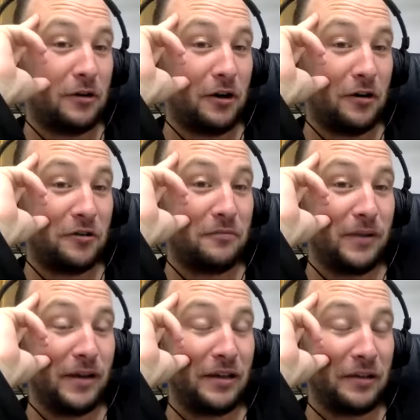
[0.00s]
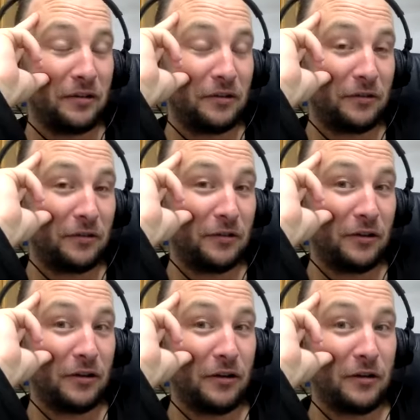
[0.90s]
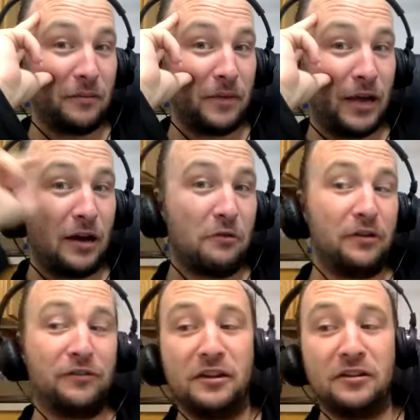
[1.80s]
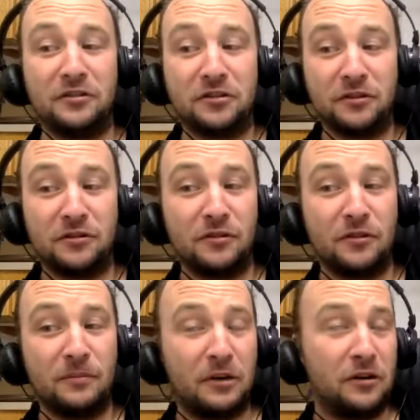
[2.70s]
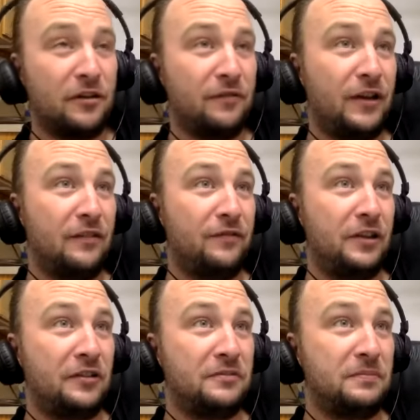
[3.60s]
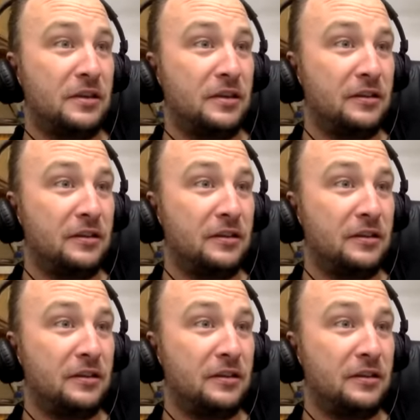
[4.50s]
Conor Benn, how excited should American Fight fans be?